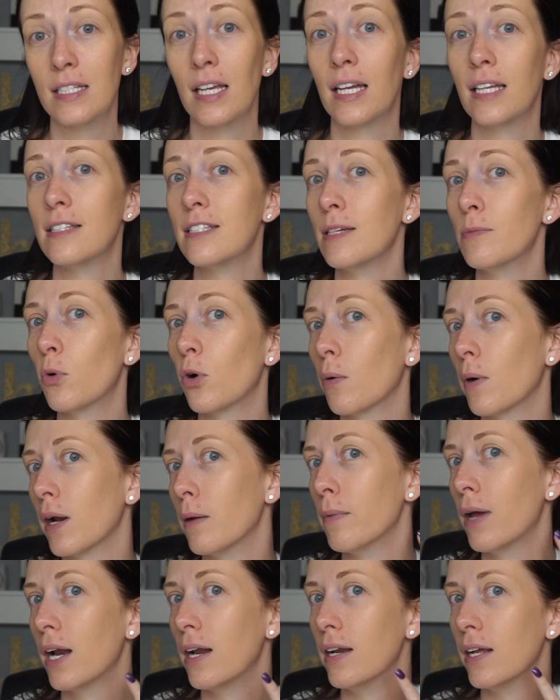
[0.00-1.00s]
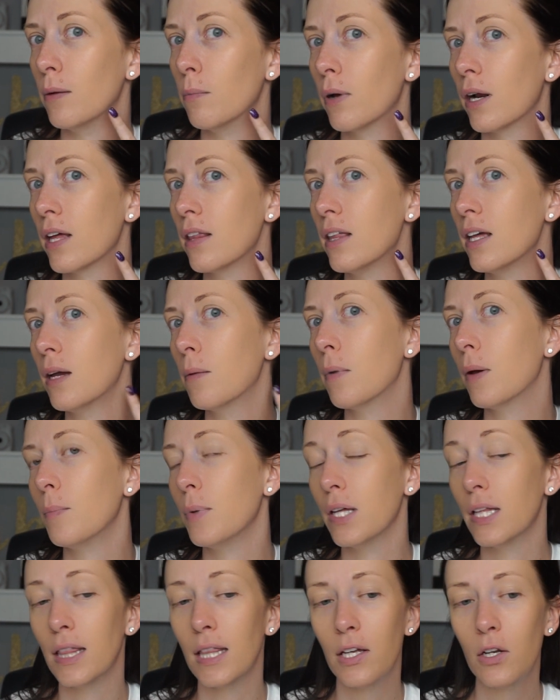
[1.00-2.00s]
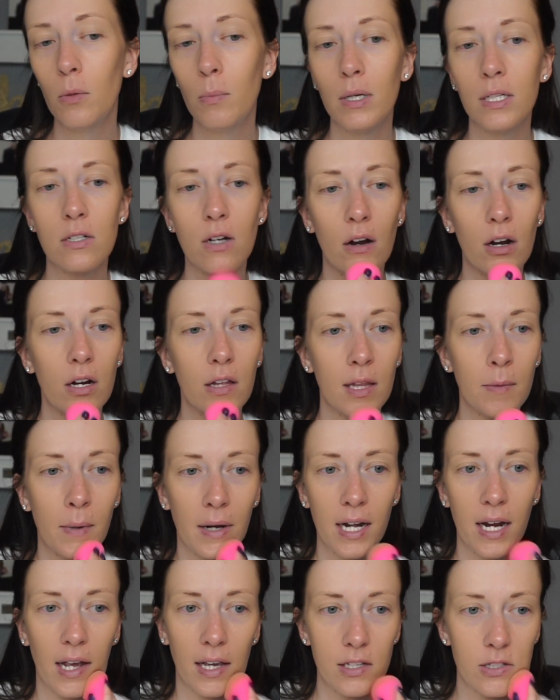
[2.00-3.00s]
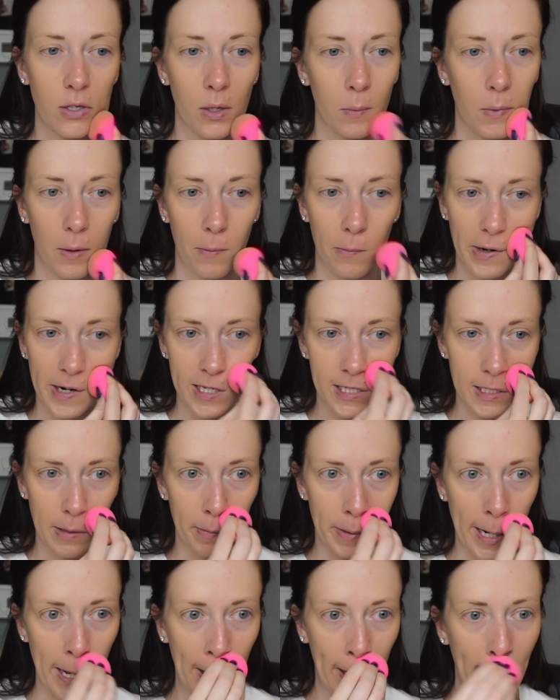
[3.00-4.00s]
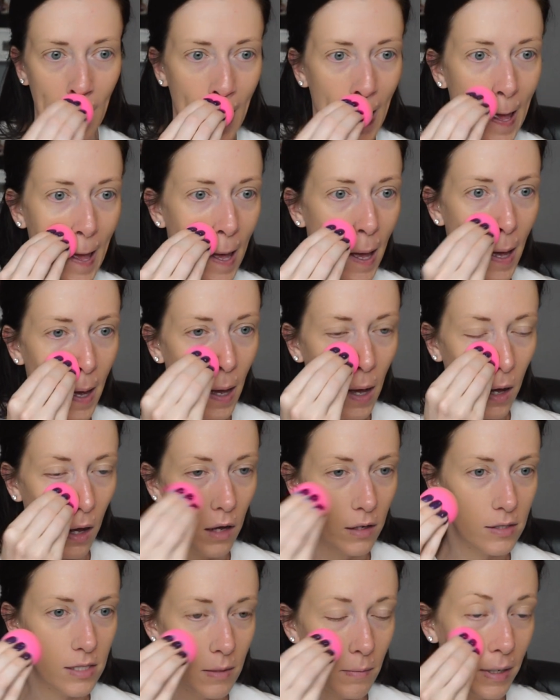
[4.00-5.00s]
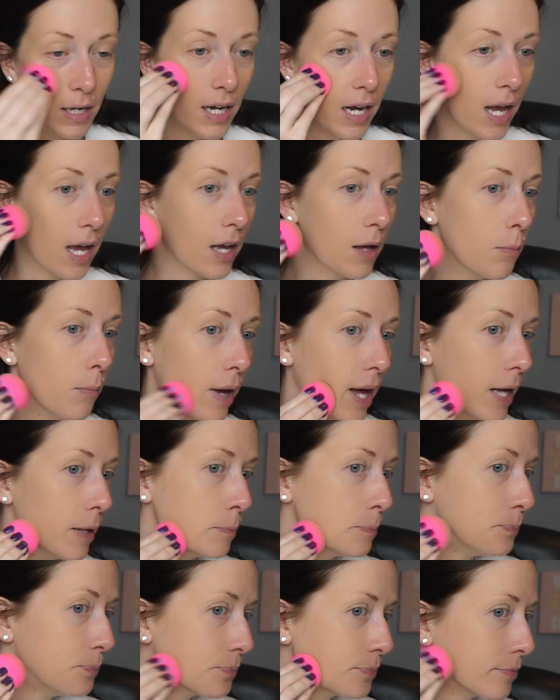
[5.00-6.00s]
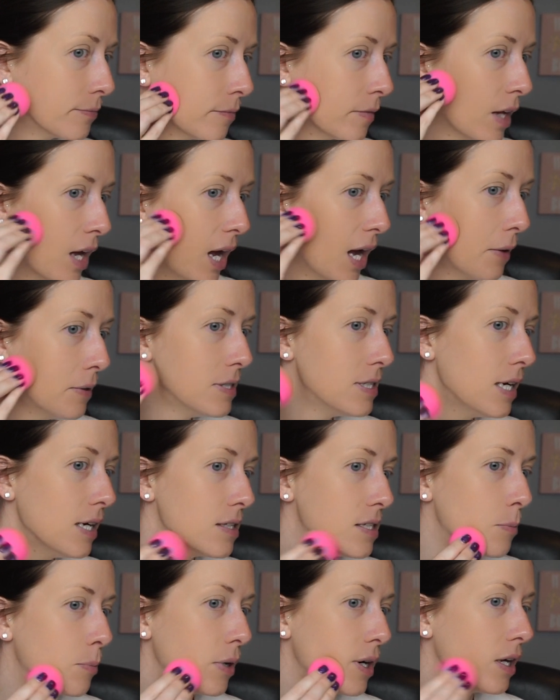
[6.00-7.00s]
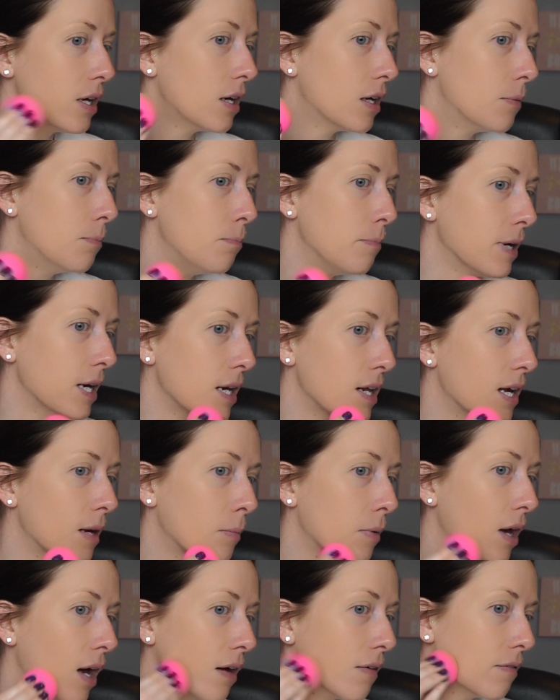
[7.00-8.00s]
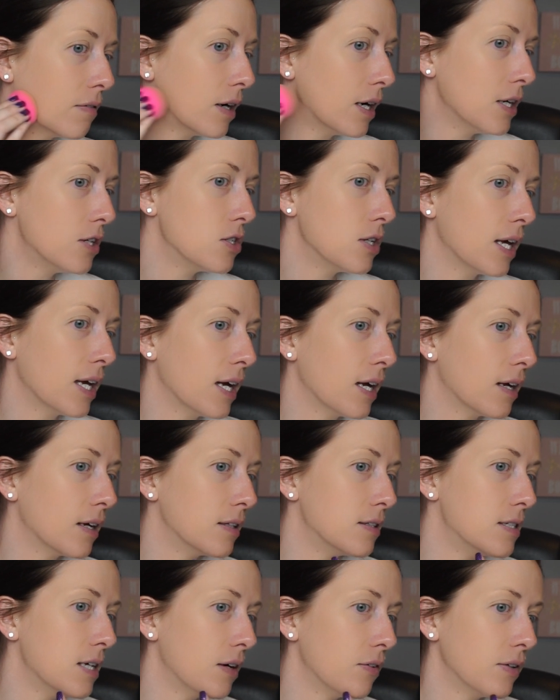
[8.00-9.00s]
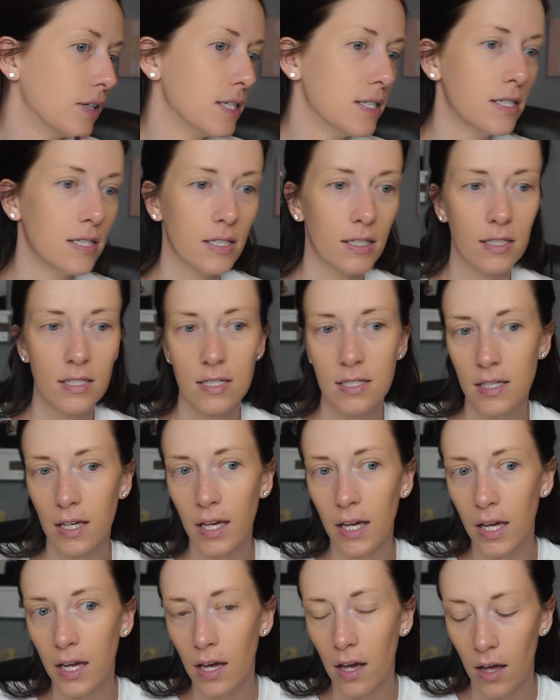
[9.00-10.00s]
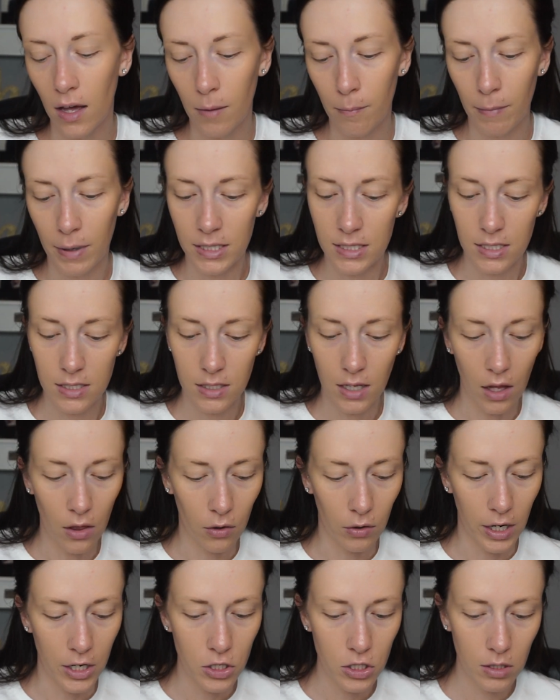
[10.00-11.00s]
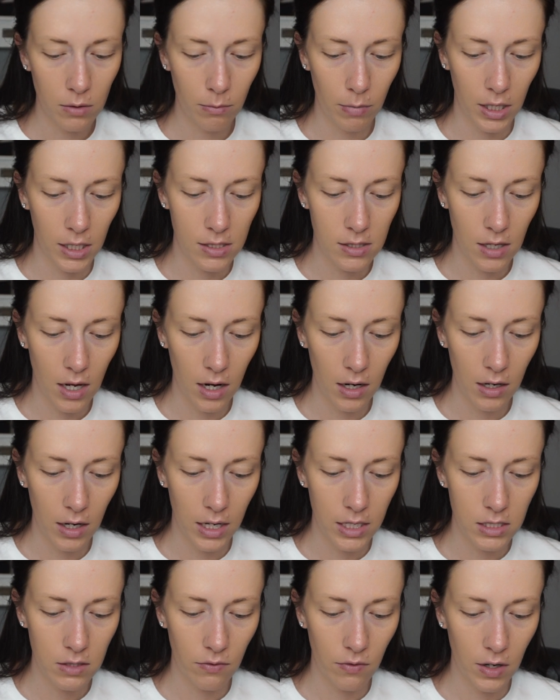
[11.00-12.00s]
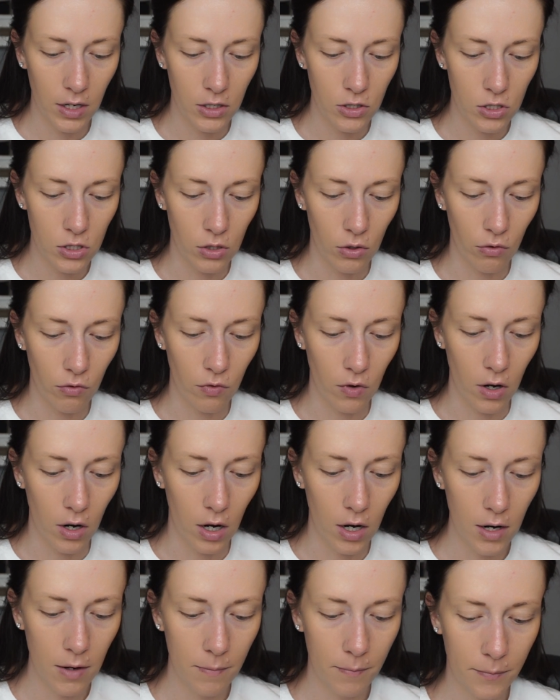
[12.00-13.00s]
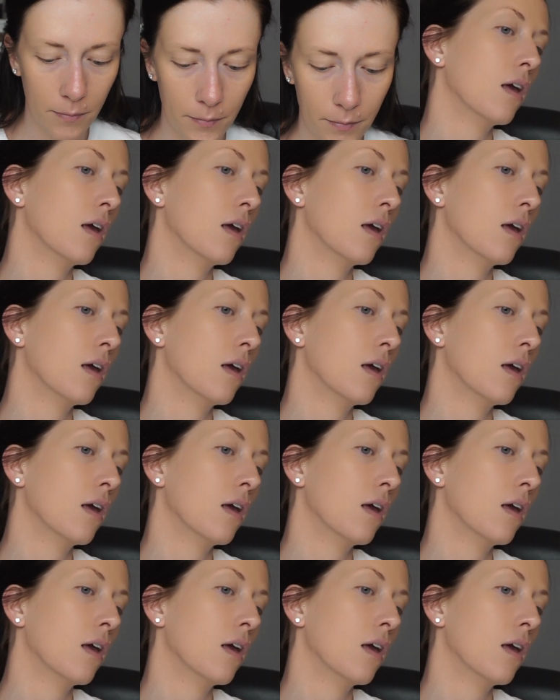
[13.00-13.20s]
I can see more when I'm editing, but I think it might be a little bit darker than my neck, so I'm going to bring some down onto my neck. But I would say it's a pretty good medium coverage. Like I can definitely still see my discoloration, but it's got a nice finish so far.